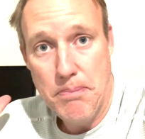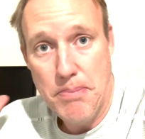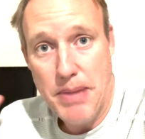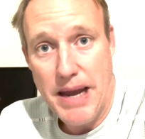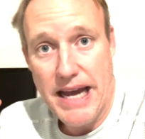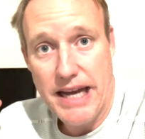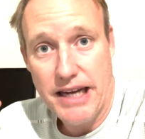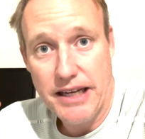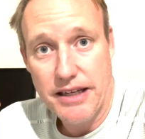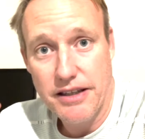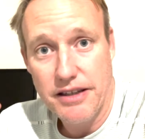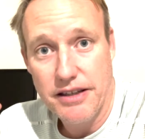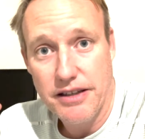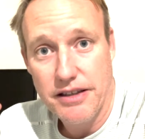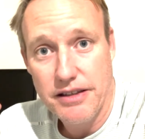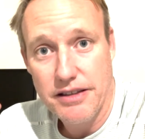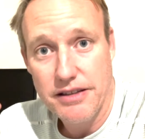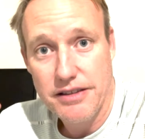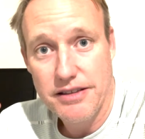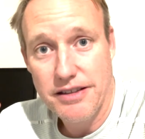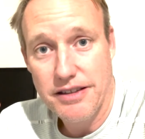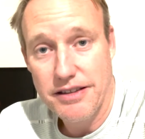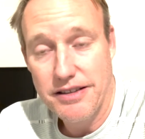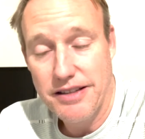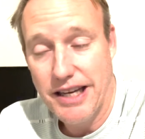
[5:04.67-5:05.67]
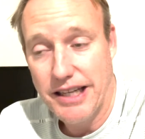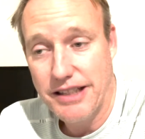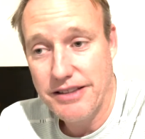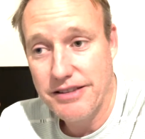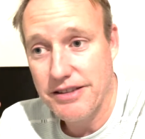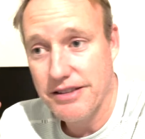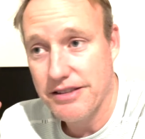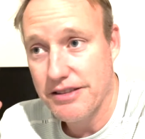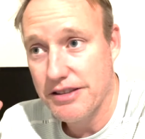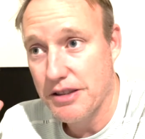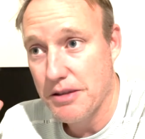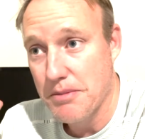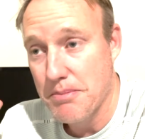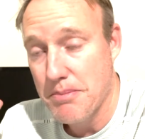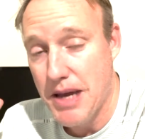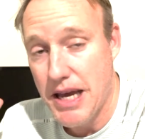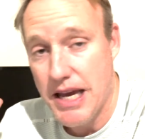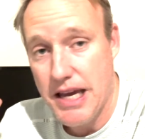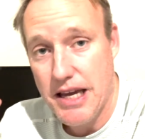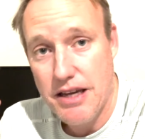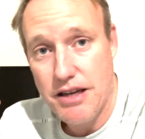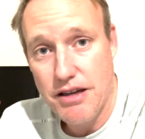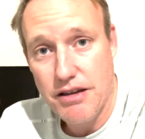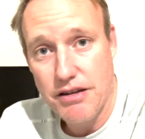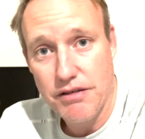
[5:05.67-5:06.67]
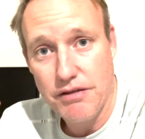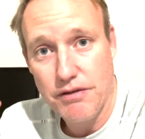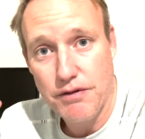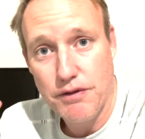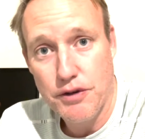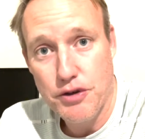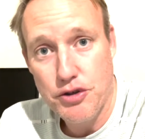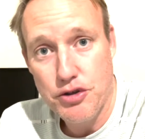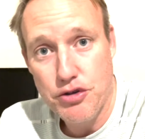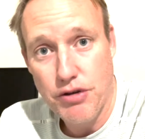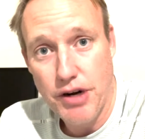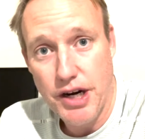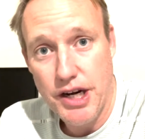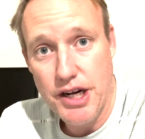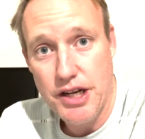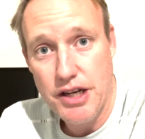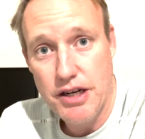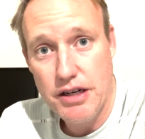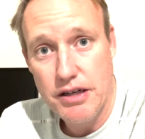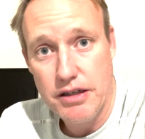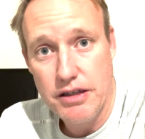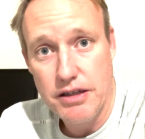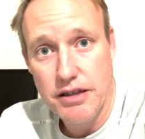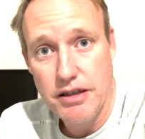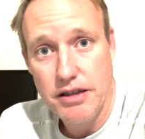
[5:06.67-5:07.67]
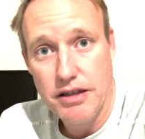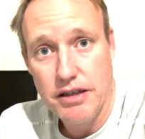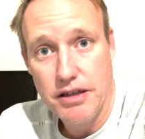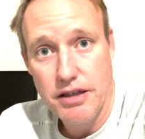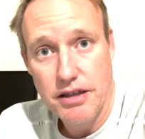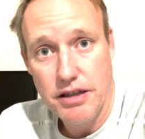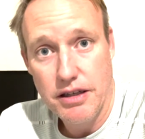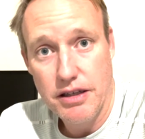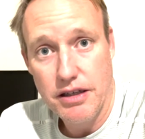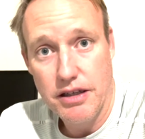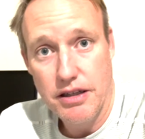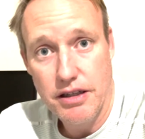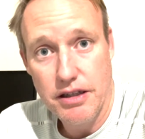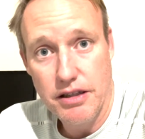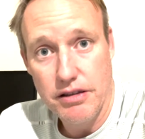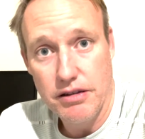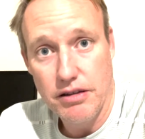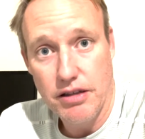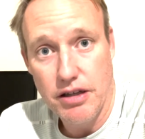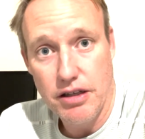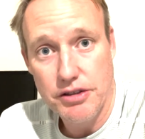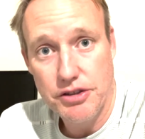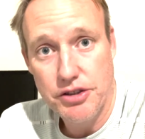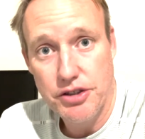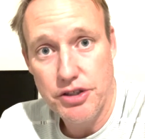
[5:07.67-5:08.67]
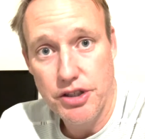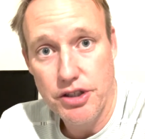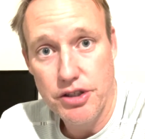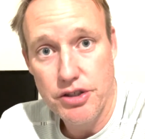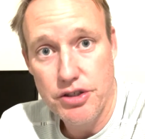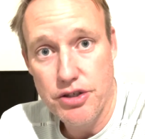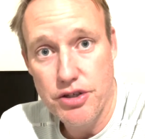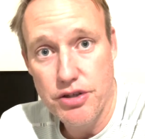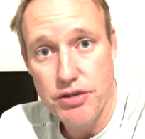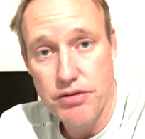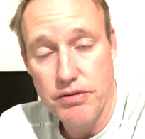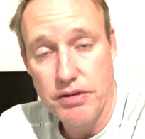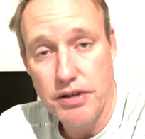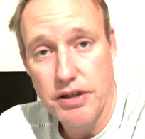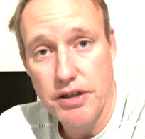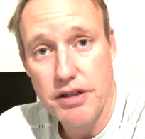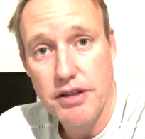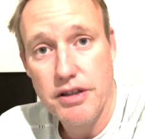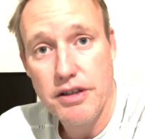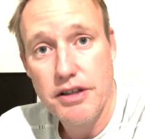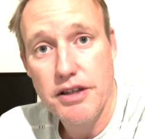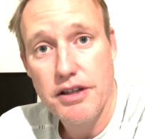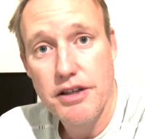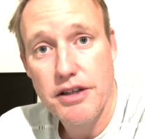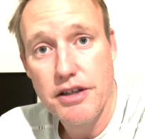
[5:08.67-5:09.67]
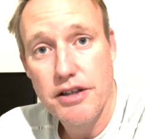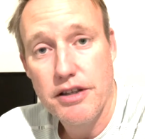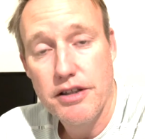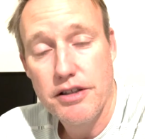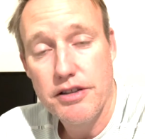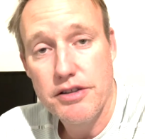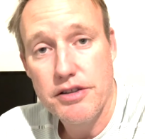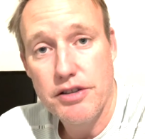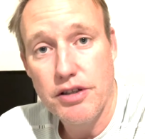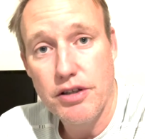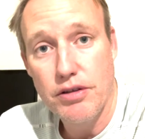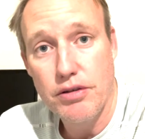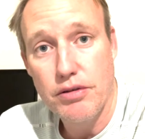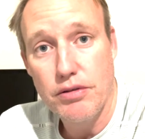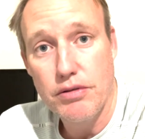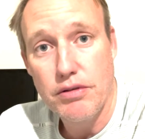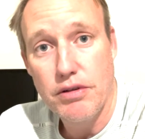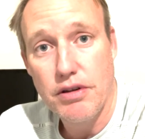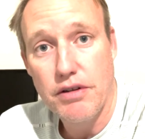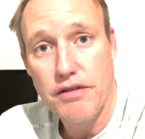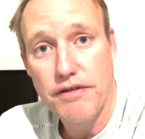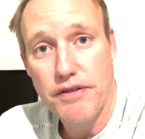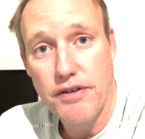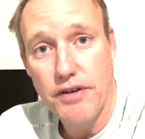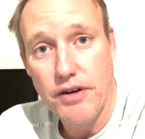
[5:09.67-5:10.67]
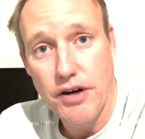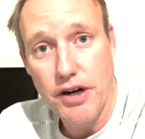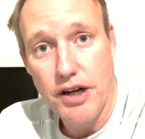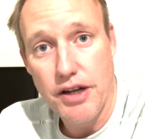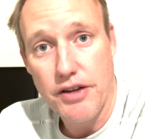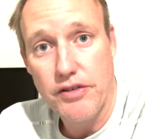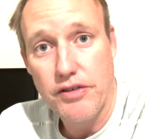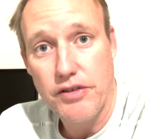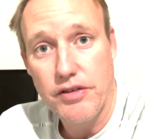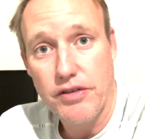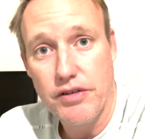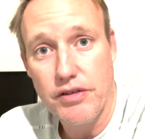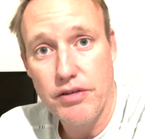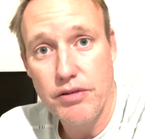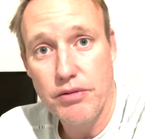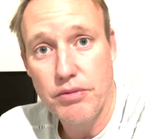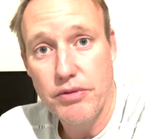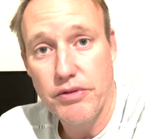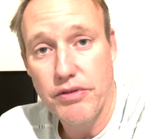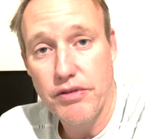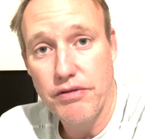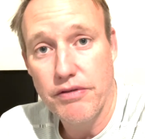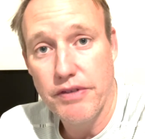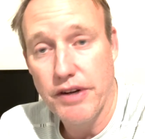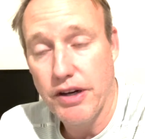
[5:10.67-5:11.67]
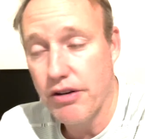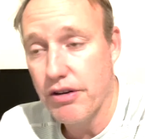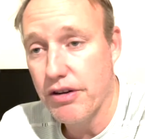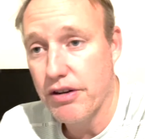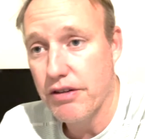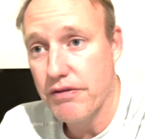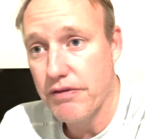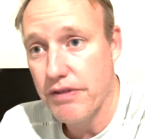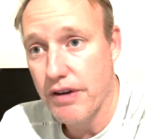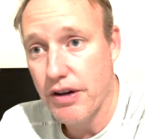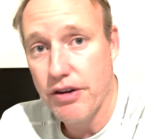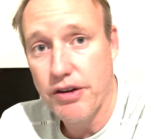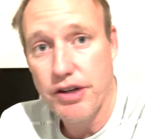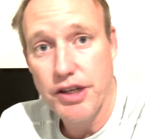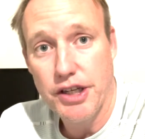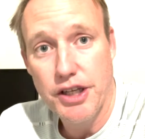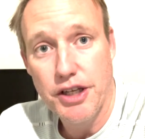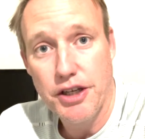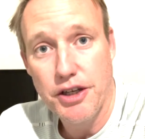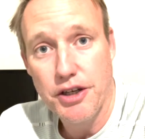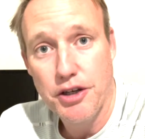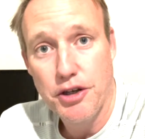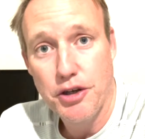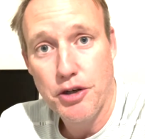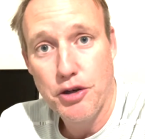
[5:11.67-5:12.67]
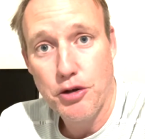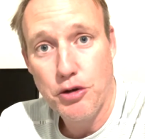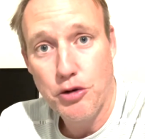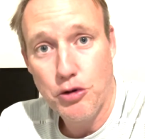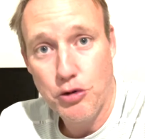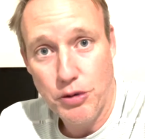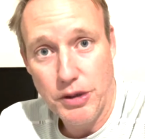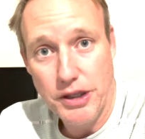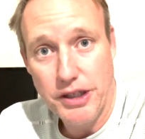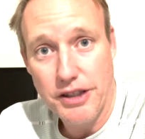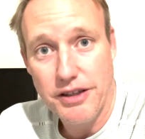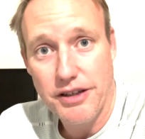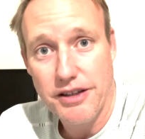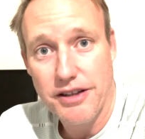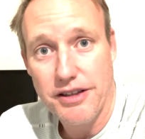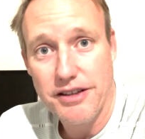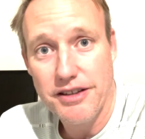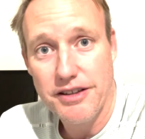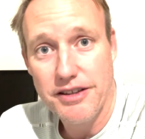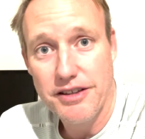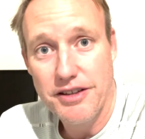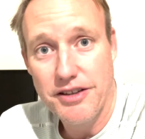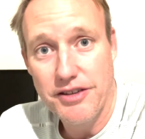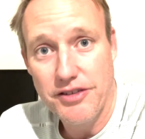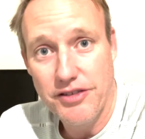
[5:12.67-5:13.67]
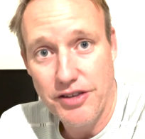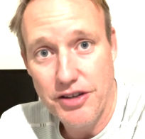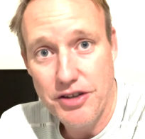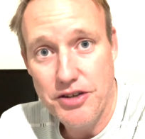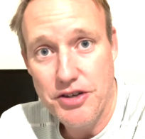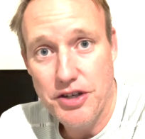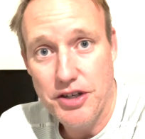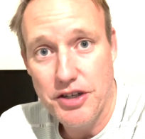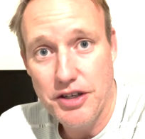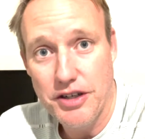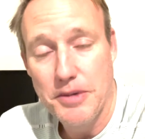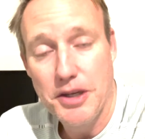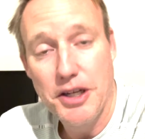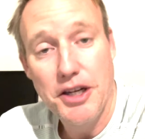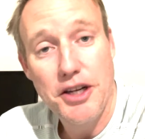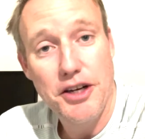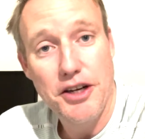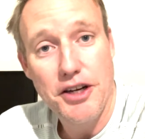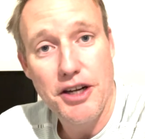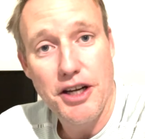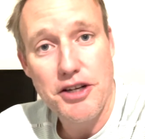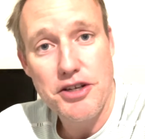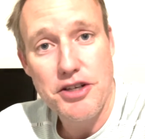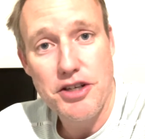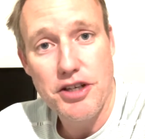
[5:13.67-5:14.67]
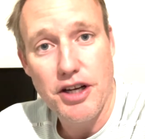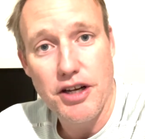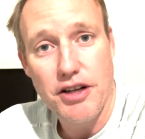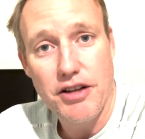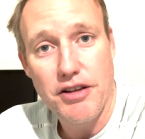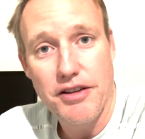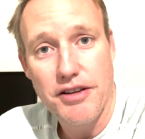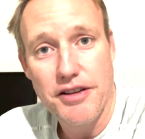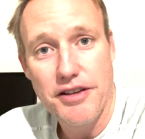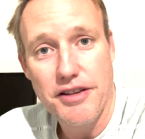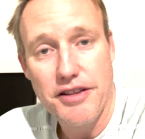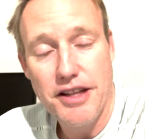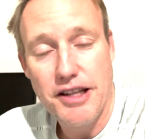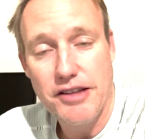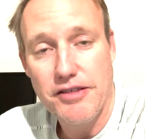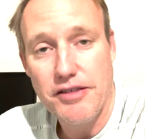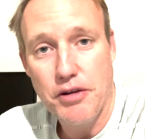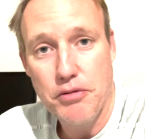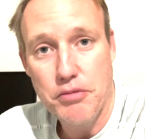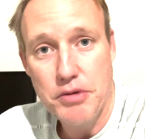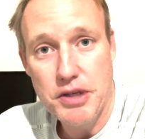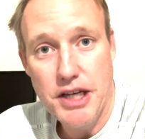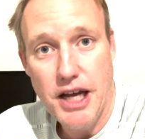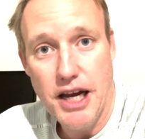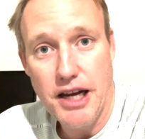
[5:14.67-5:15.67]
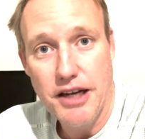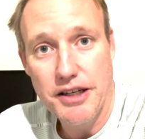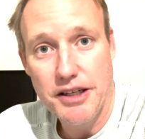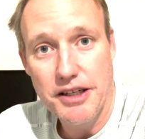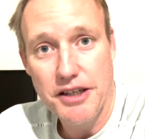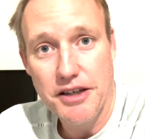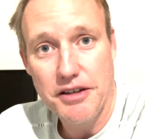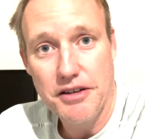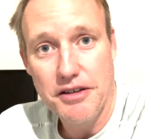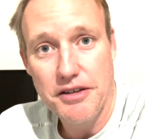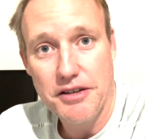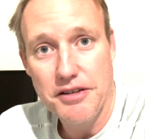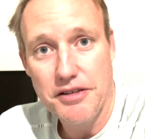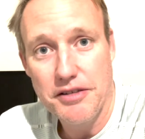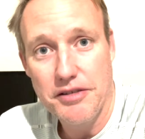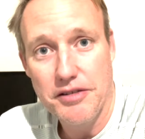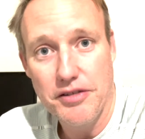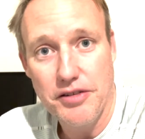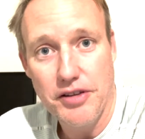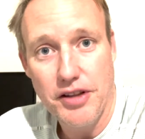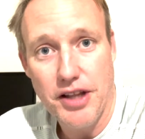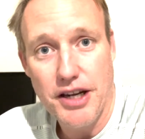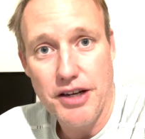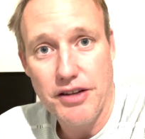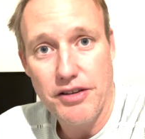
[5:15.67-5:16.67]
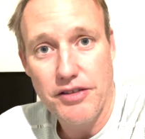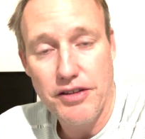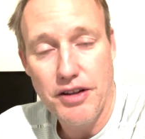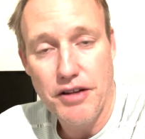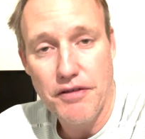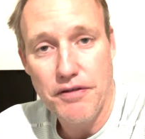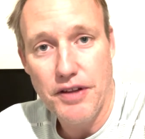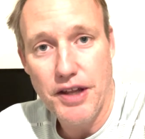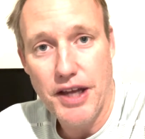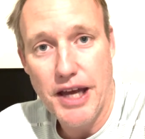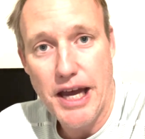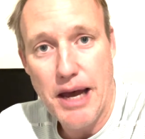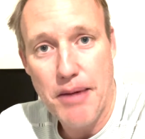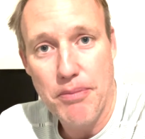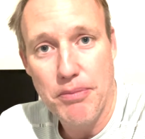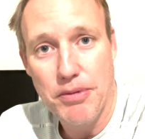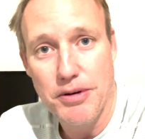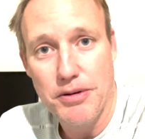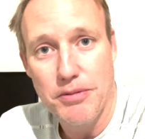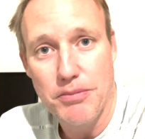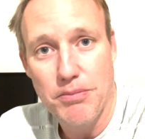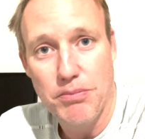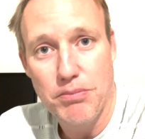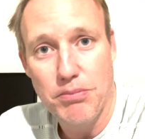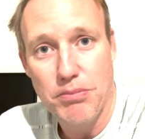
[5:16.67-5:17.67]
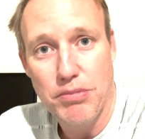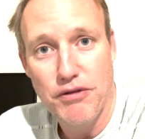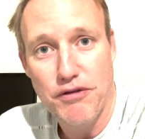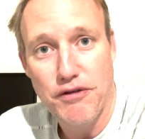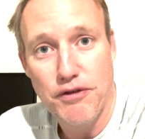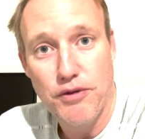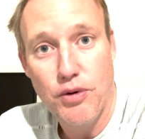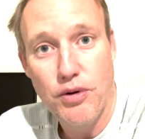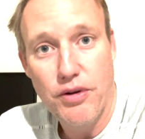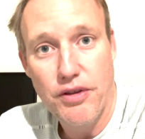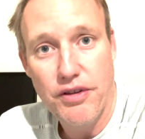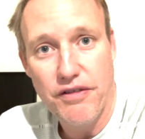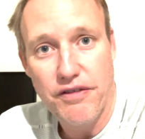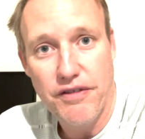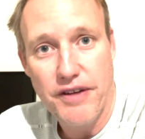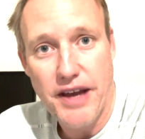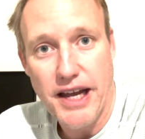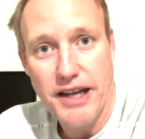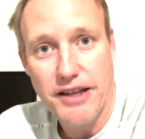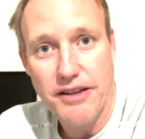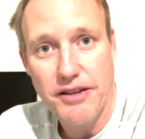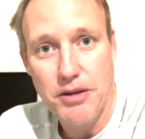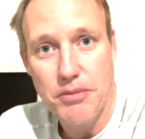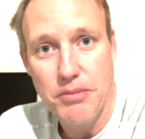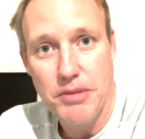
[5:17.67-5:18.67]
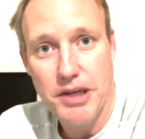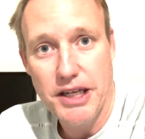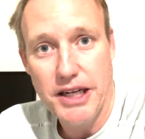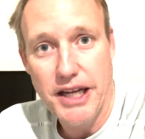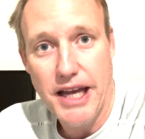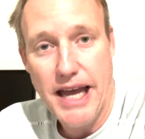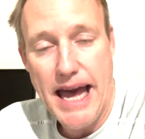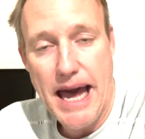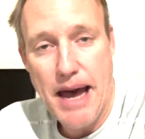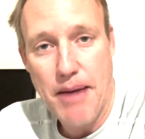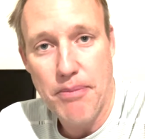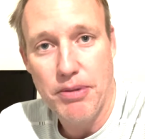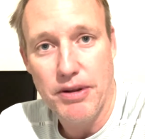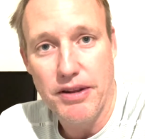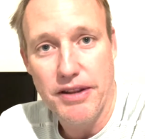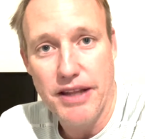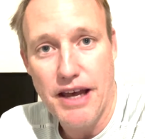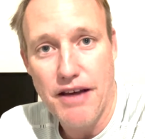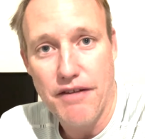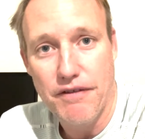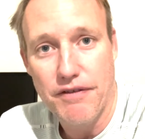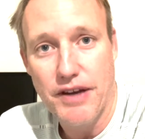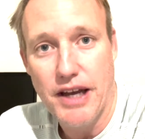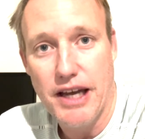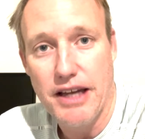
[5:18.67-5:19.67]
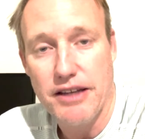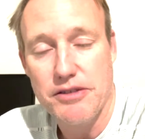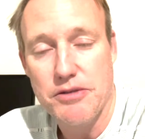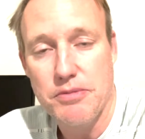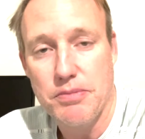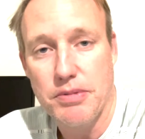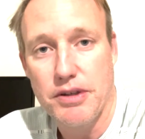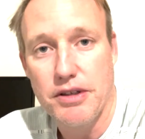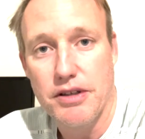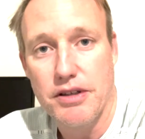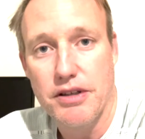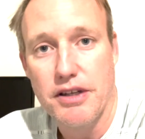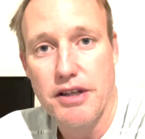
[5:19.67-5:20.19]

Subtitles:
back to Texas in May for training, and launched in June. So for us, it was a very, very quick decision. In a nutshell, that's how we got here. There's a lot of stuff that happened before the fact that made it happen that fast, but